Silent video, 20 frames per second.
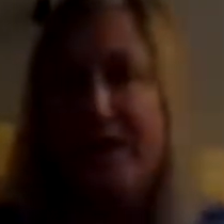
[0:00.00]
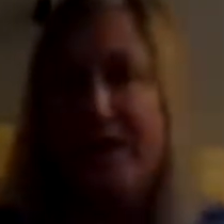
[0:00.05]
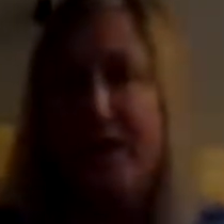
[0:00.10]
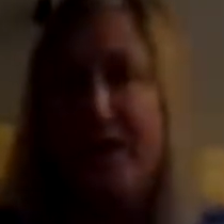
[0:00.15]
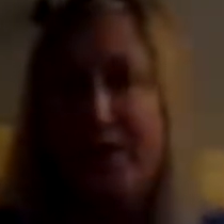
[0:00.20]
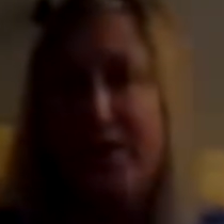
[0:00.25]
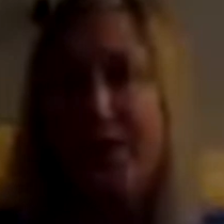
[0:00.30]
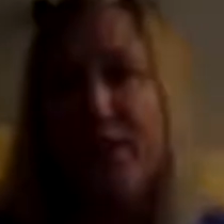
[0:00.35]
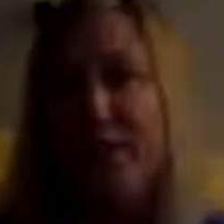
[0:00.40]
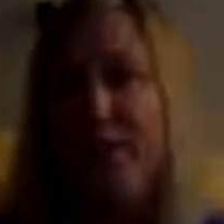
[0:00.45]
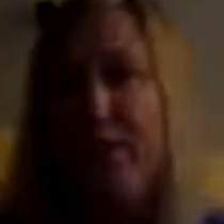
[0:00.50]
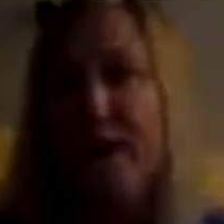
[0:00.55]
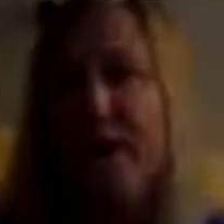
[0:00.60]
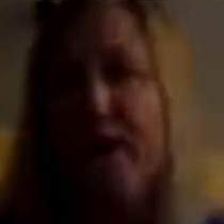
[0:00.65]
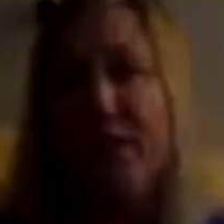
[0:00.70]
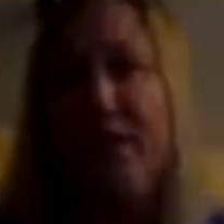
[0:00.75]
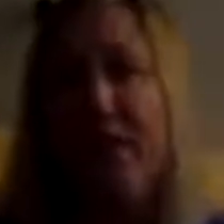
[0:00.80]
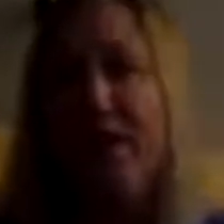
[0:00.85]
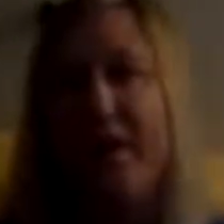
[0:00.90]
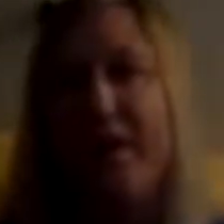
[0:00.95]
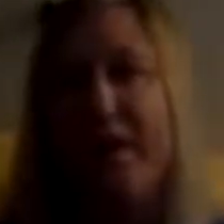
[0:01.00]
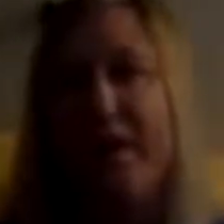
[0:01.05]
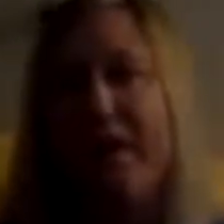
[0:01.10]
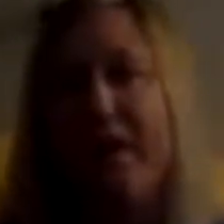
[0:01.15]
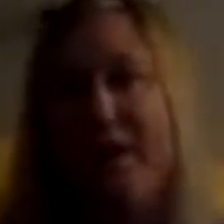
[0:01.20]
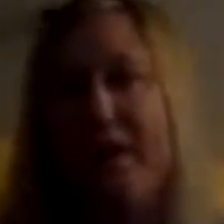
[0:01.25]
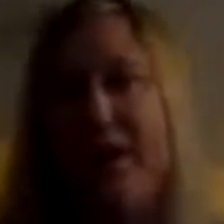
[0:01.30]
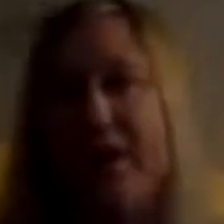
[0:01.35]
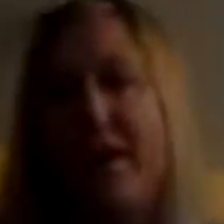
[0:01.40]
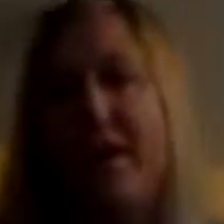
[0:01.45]
to learn about it
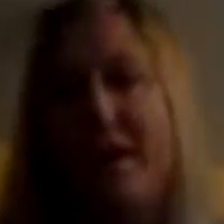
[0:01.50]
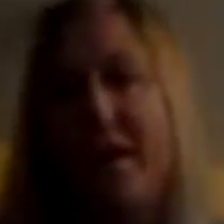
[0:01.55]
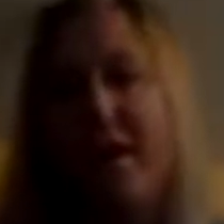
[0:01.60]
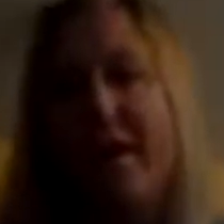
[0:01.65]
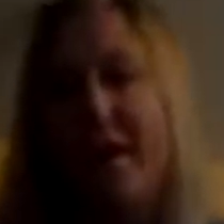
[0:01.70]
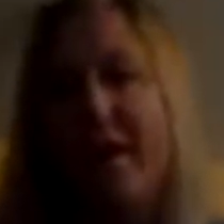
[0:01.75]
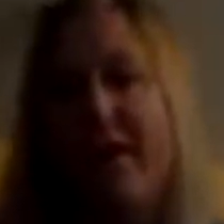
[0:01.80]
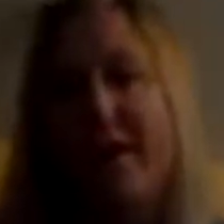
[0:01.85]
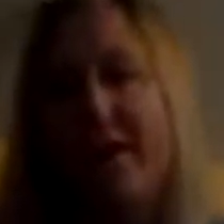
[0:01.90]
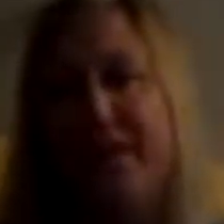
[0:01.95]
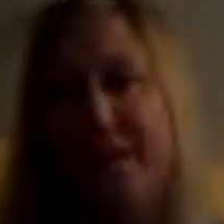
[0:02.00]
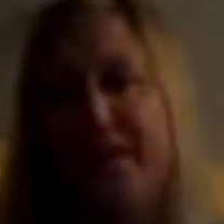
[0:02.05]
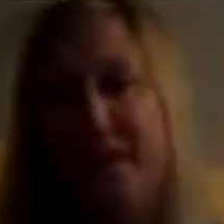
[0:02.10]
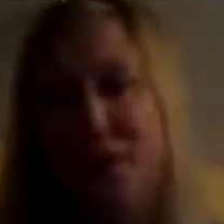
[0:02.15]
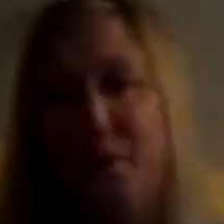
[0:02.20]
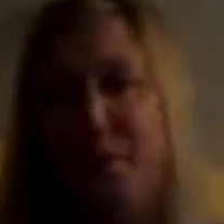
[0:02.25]
and get to know